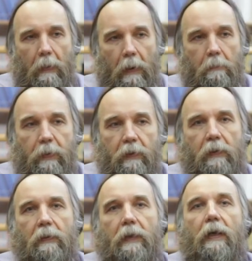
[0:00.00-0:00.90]

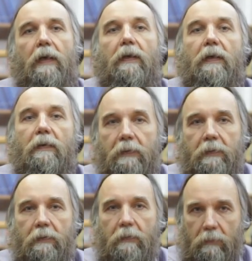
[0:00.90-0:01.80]
empirically
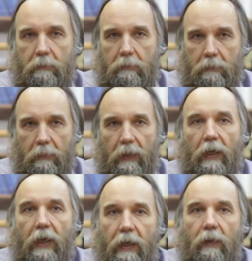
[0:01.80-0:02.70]
evident
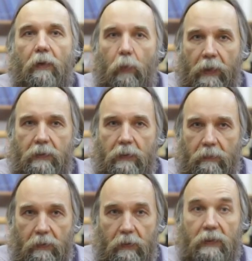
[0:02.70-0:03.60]
in the
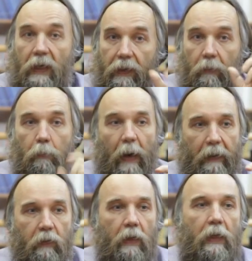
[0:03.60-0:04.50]
Western society.
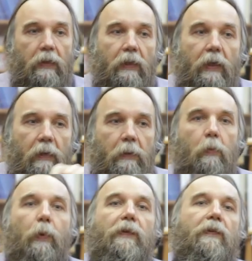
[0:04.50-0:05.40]
But
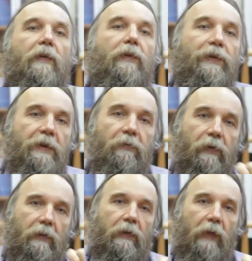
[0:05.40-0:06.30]
dealing with the
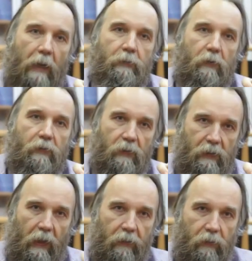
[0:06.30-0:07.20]
different types of
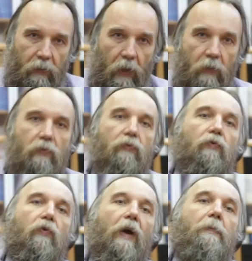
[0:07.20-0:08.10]
society
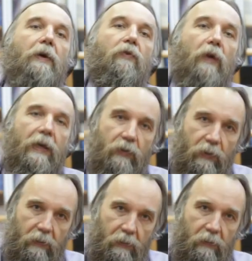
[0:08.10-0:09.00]
through
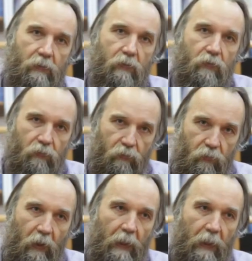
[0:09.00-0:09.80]
immigration, through